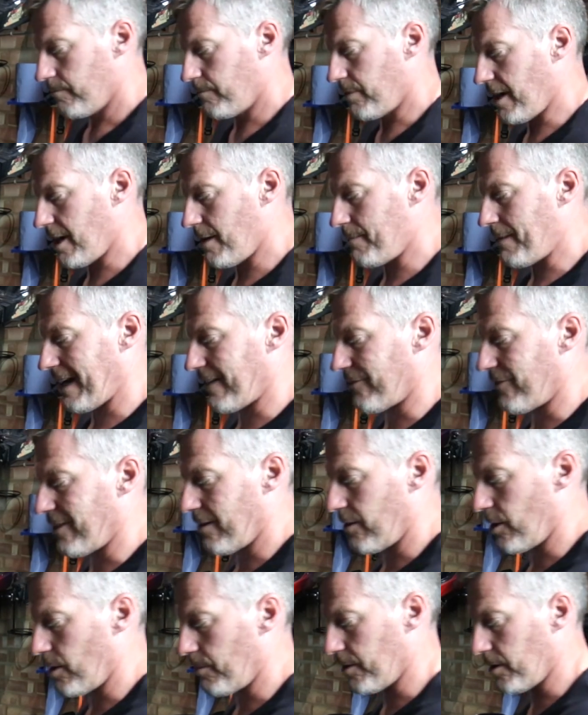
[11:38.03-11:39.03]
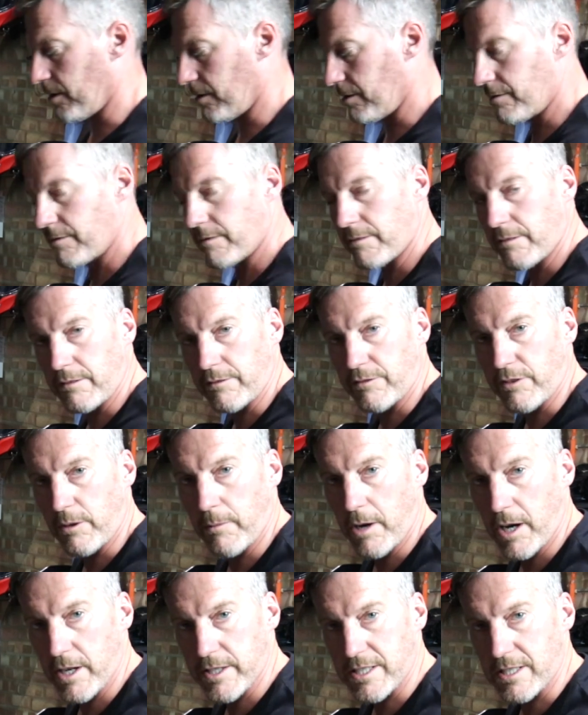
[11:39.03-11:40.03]
bar back variable from
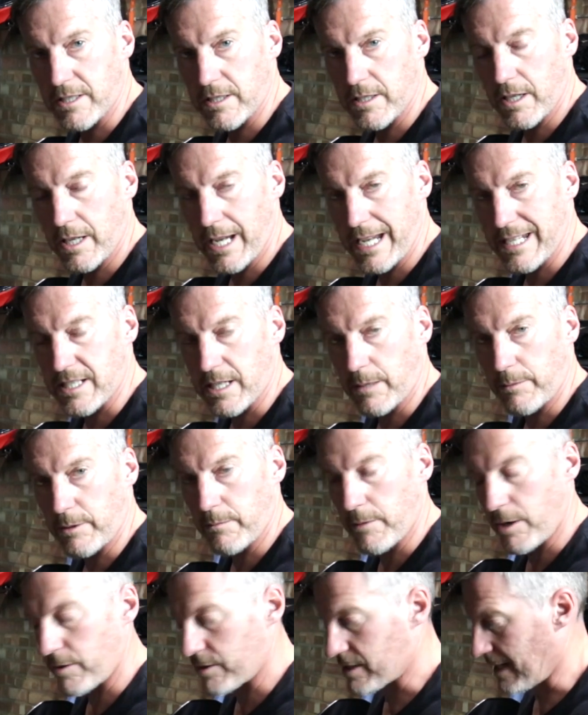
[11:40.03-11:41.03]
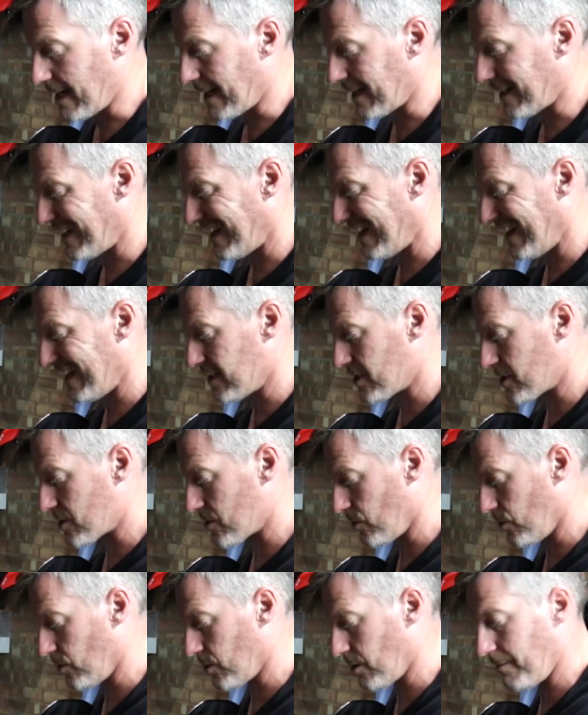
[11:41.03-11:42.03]
SW Motech
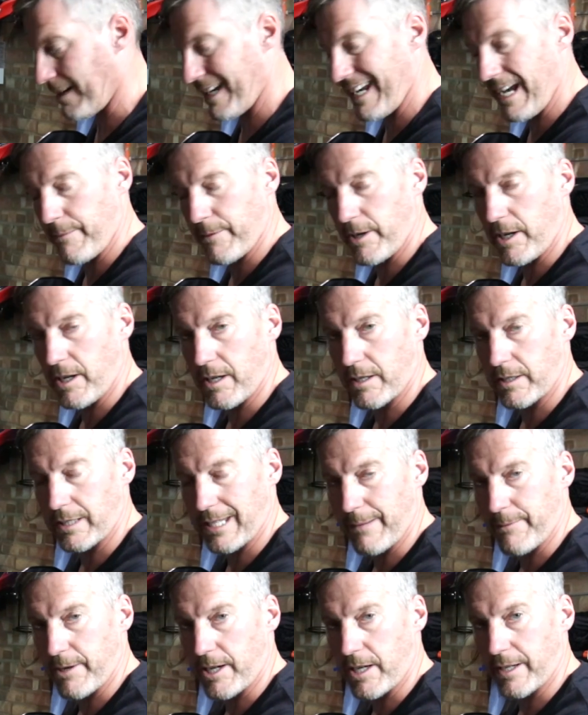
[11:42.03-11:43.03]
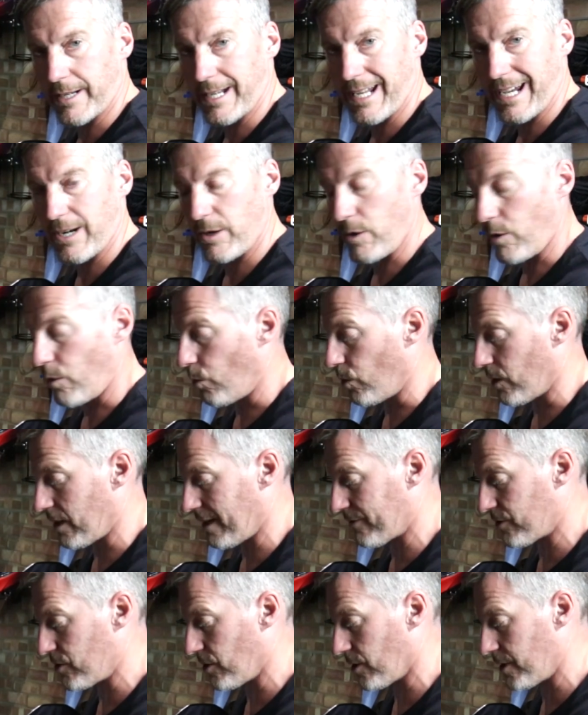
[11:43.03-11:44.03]
installed on my Yamaha now. What
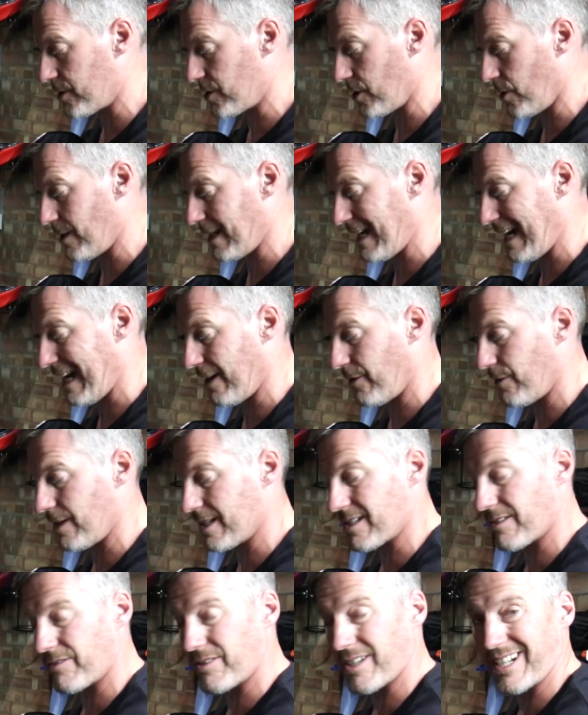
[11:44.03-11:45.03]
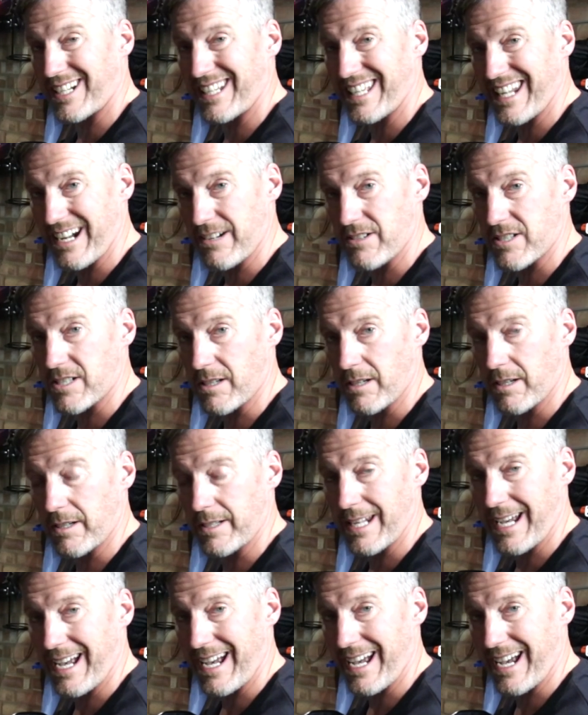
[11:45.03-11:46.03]
I've got to do now is I've got to get
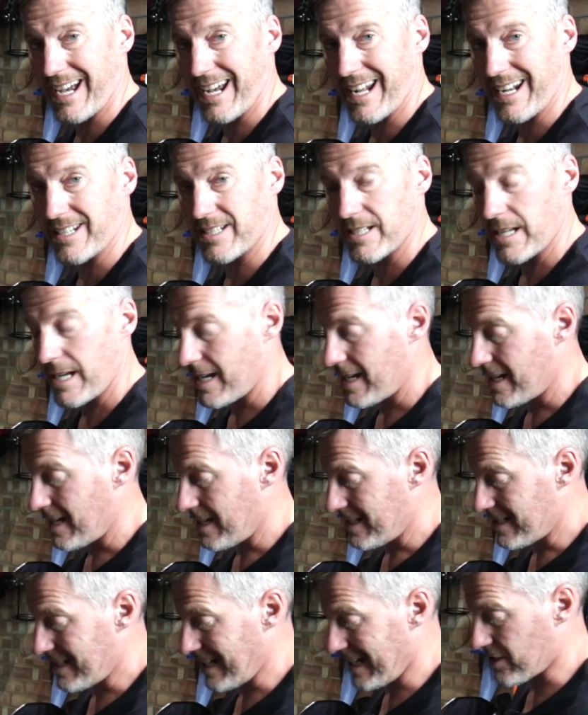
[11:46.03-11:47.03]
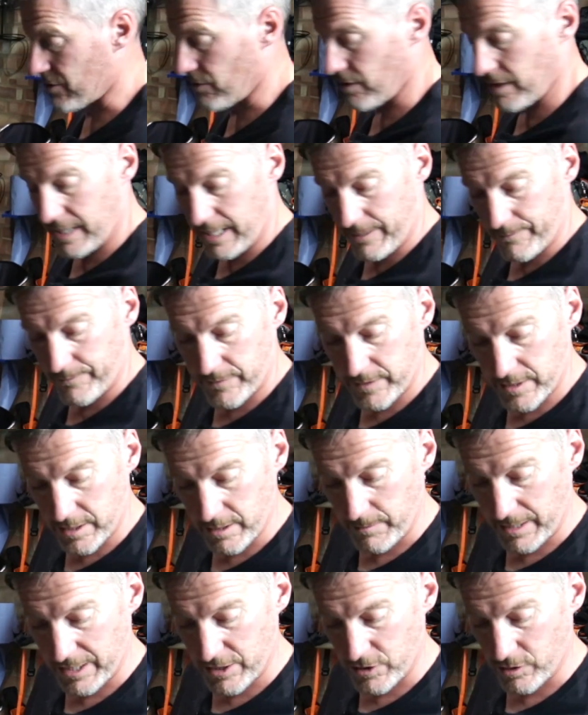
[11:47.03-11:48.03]
outside and test ride it to
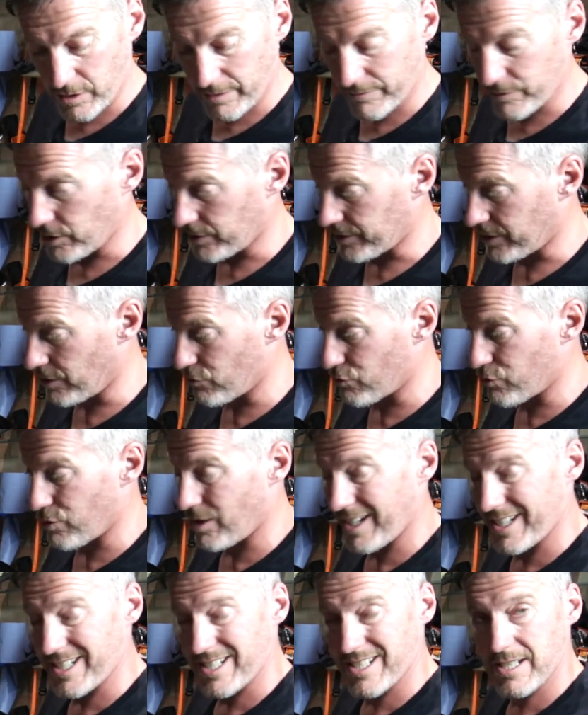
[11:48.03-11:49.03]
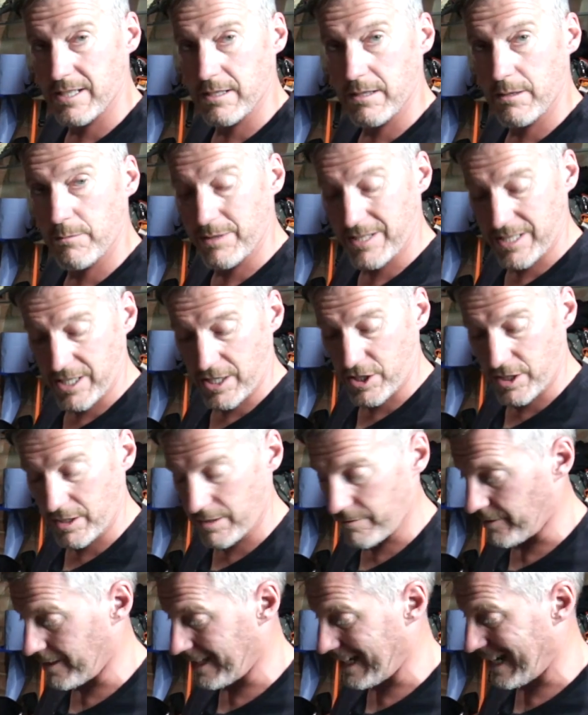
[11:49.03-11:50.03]
make sure I've got the right position
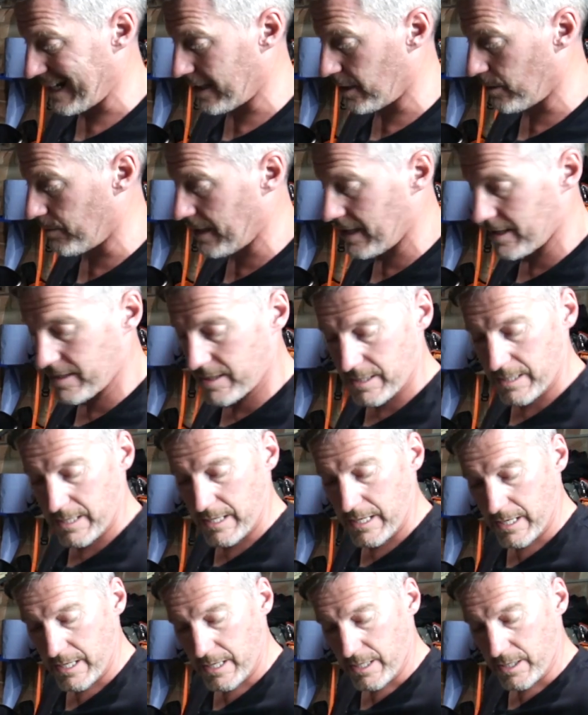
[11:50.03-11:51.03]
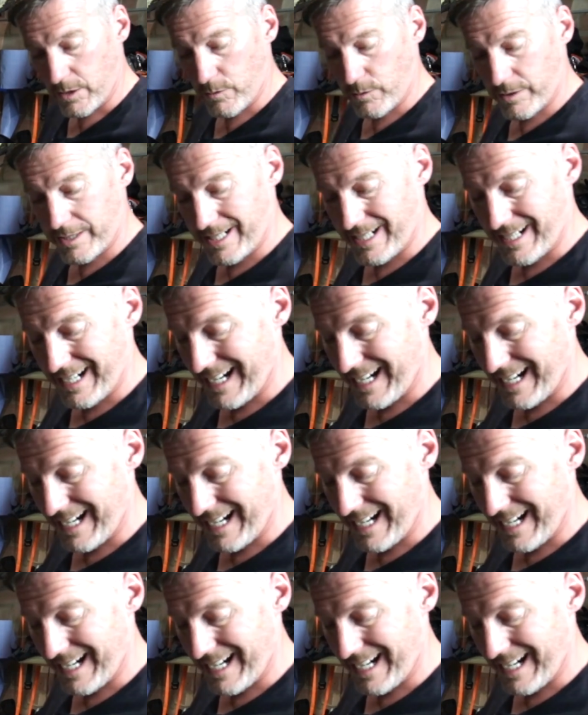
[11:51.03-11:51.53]
for the handlebars. The one thing I